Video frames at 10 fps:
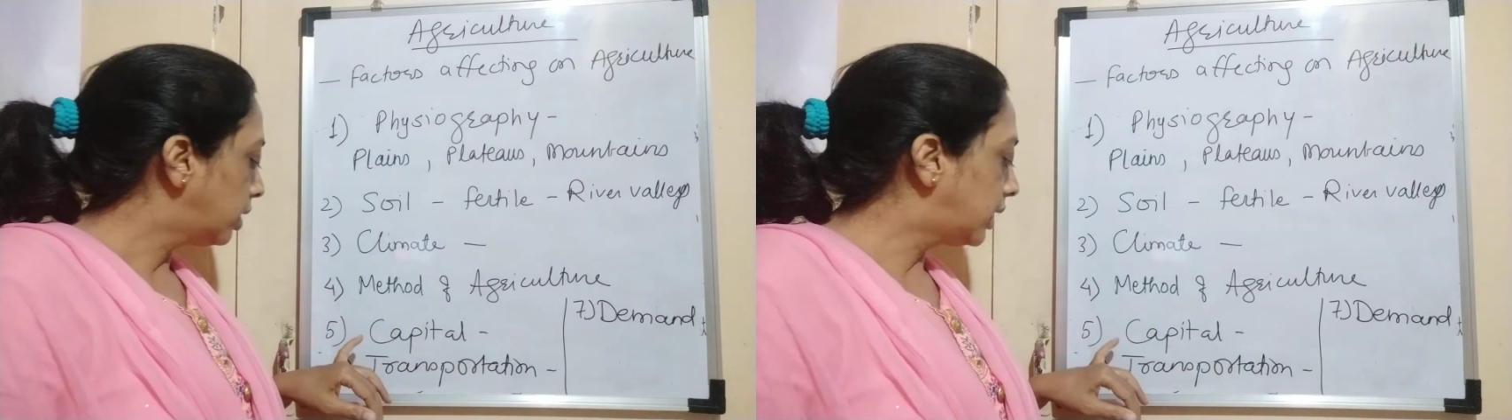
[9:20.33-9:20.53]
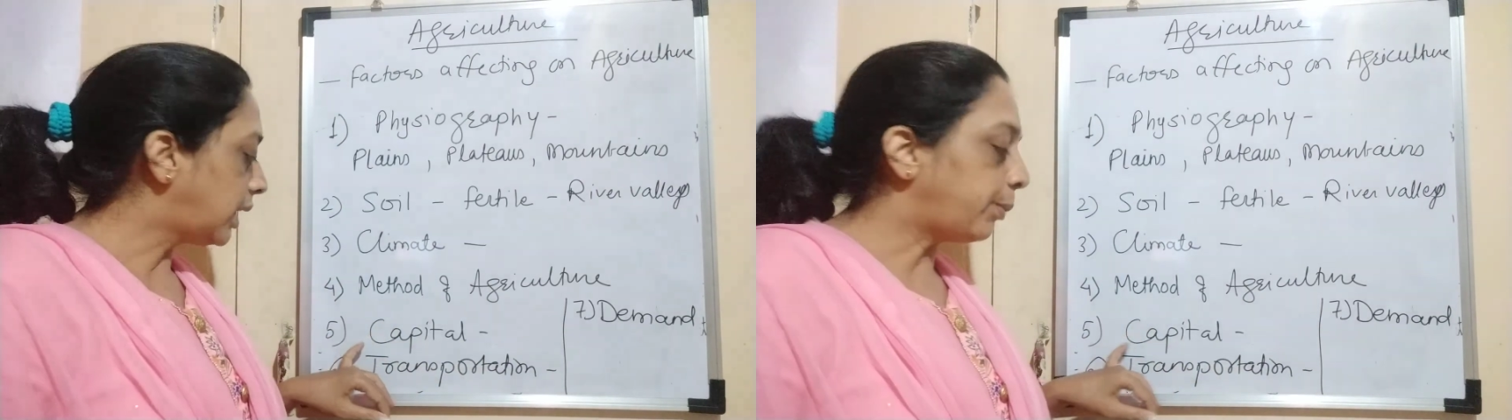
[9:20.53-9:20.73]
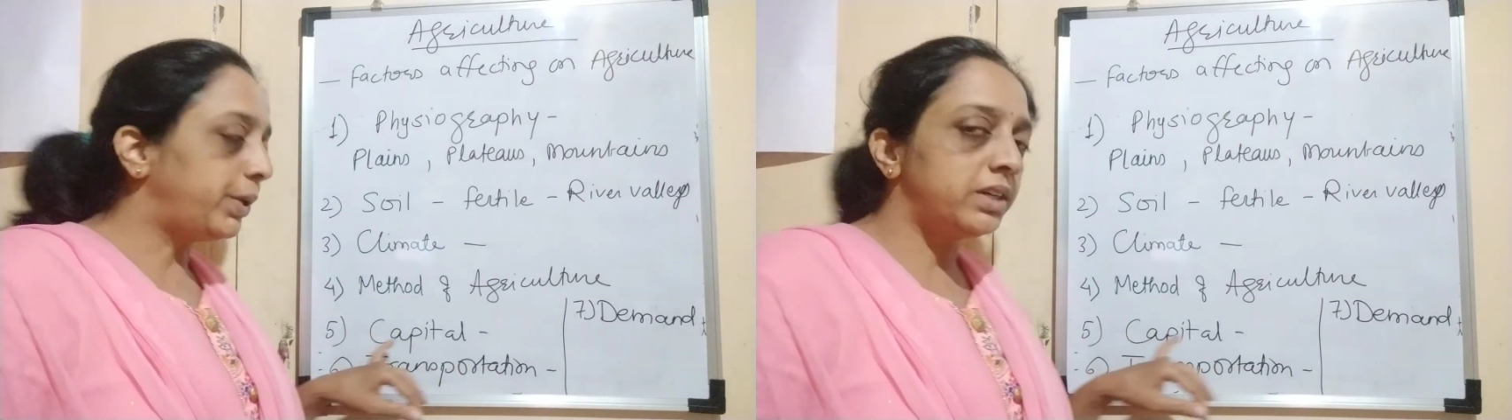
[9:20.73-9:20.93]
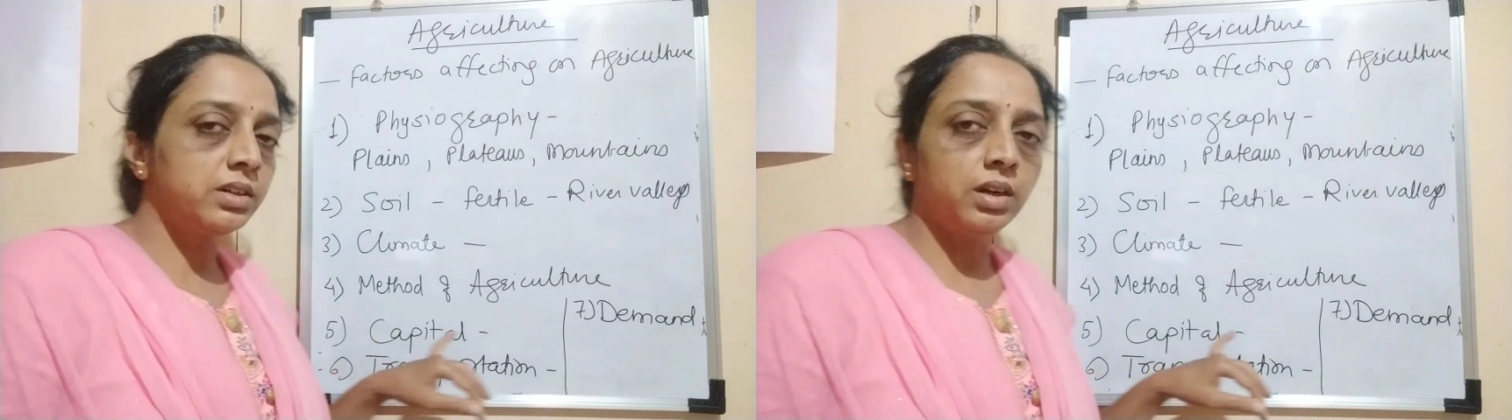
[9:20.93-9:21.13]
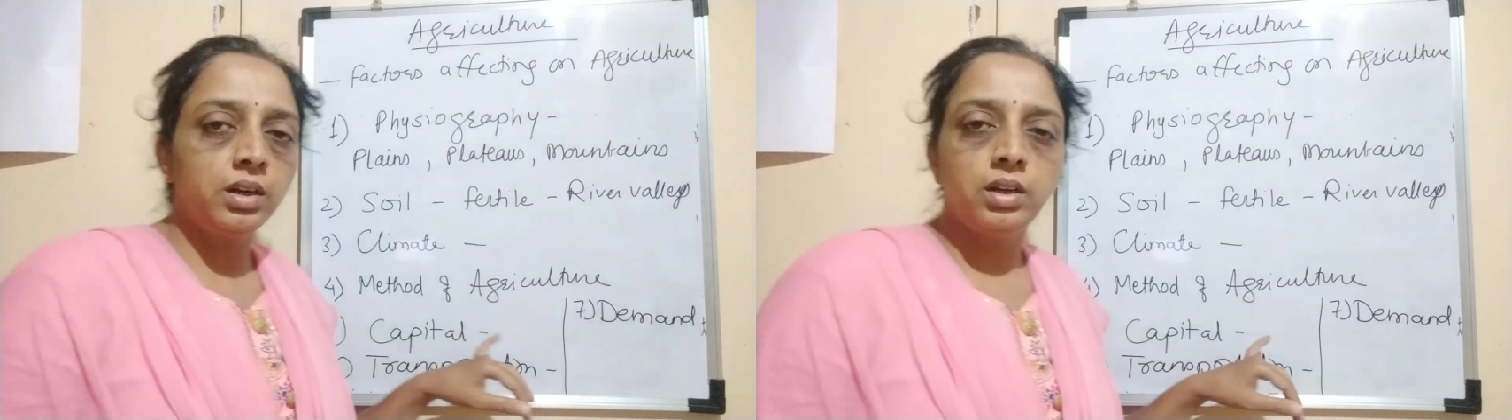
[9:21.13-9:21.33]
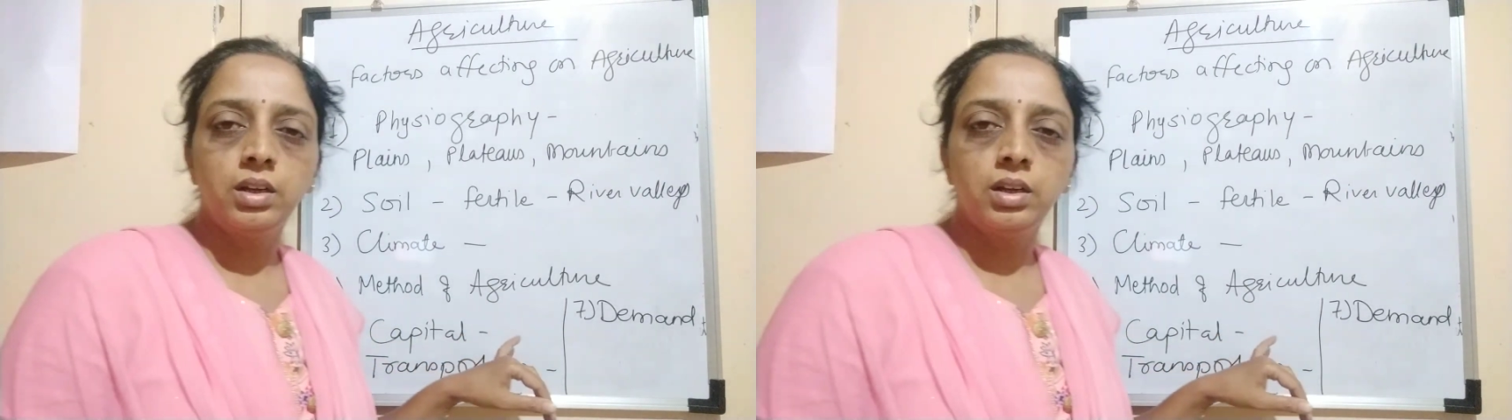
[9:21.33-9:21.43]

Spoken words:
capital,